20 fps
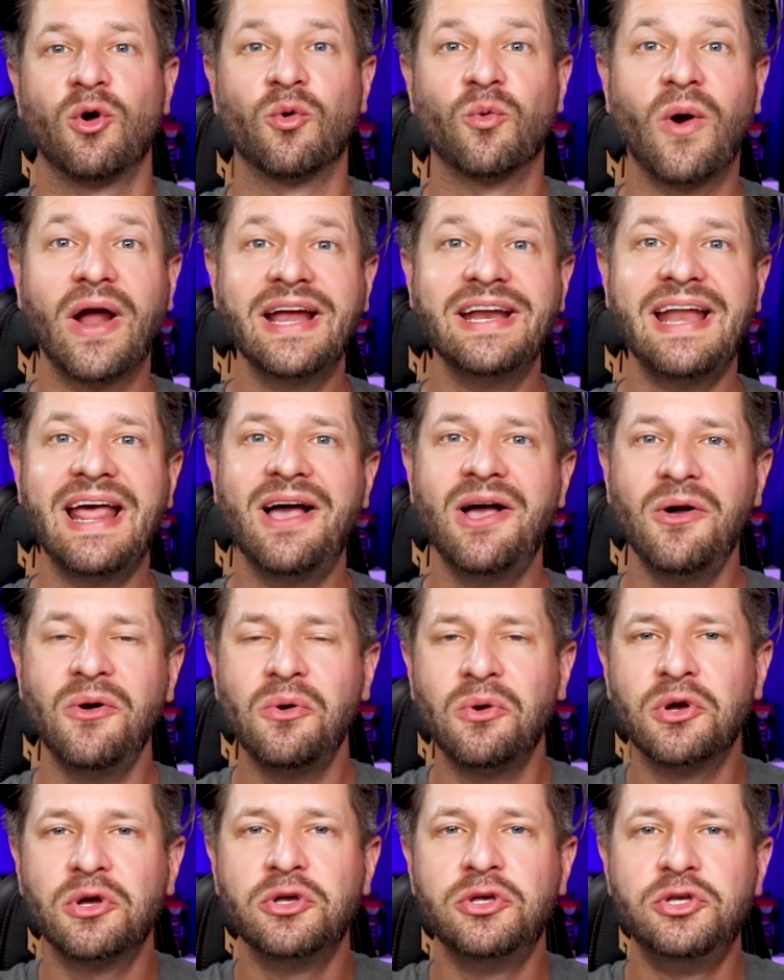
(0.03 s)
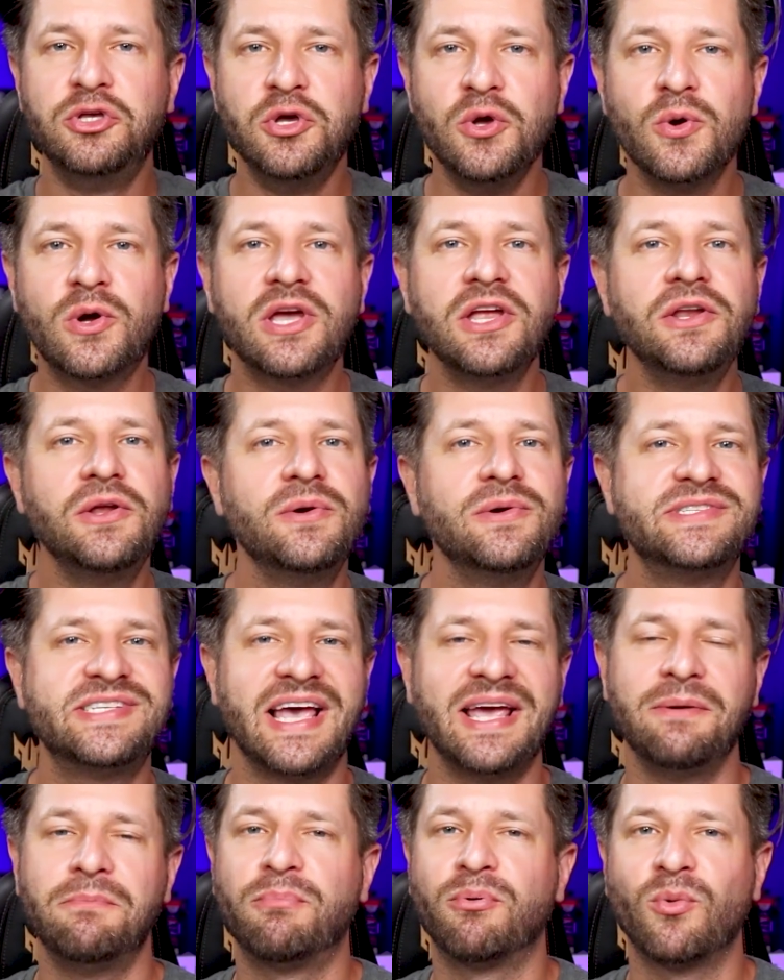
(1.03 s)
Right now, you can use
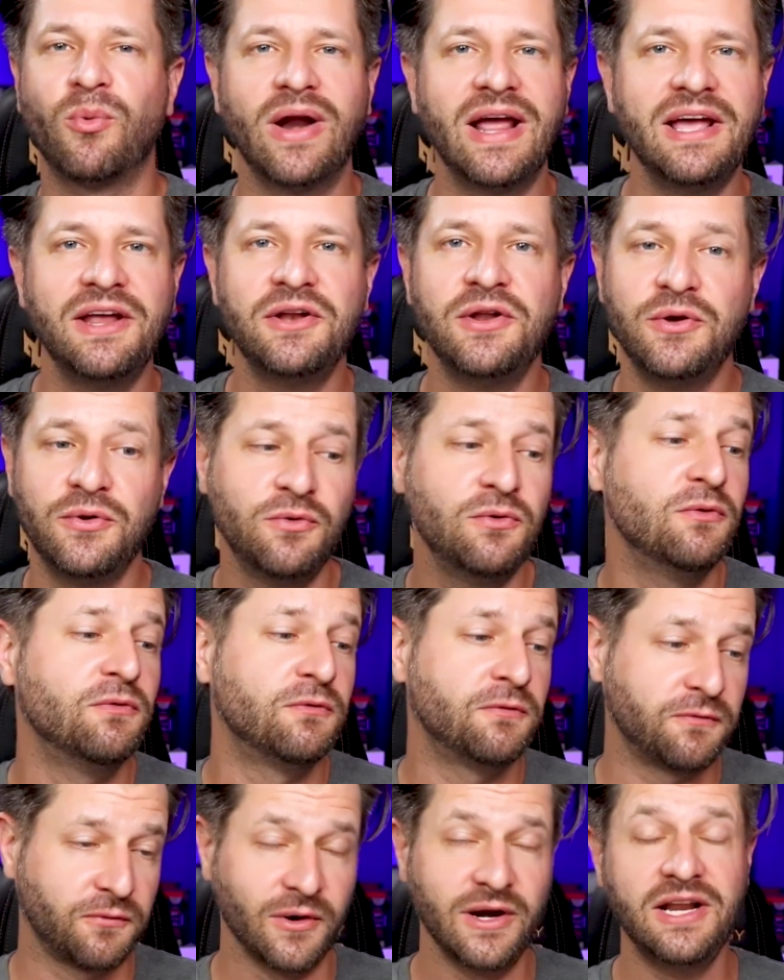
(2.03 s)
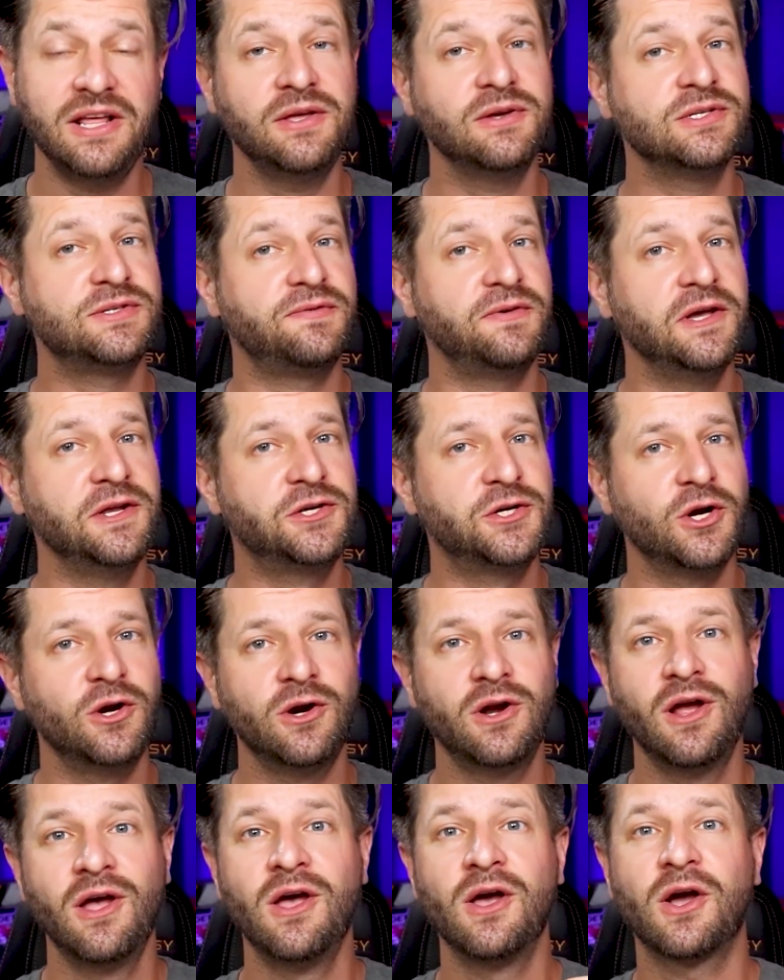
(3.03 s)
a brand new free to use
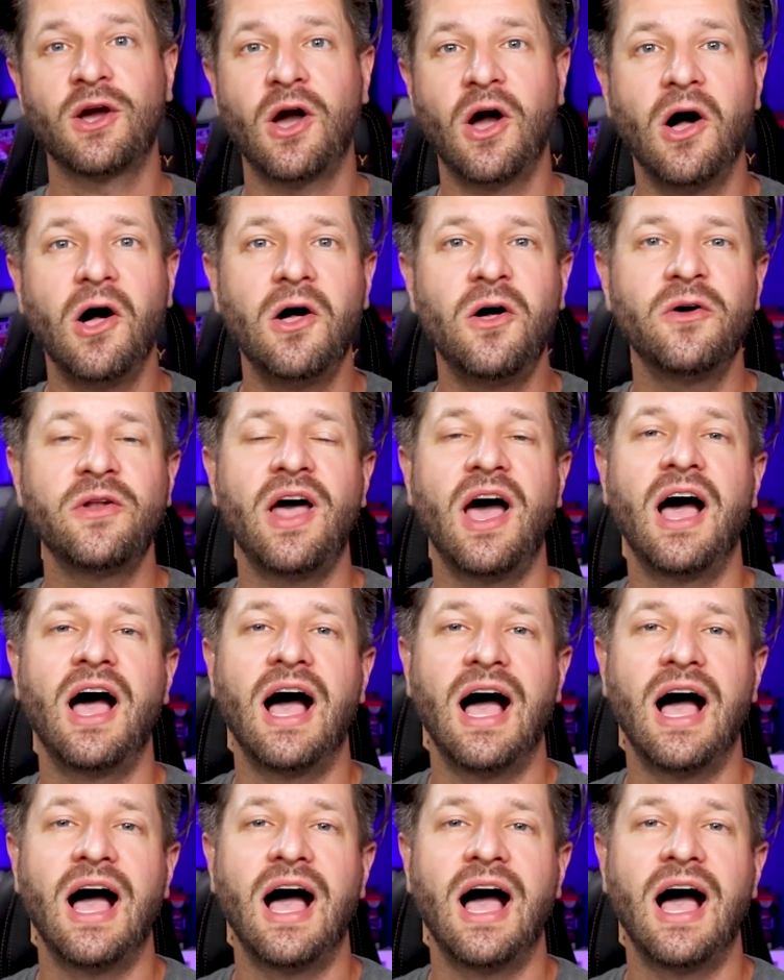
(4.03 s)
feature called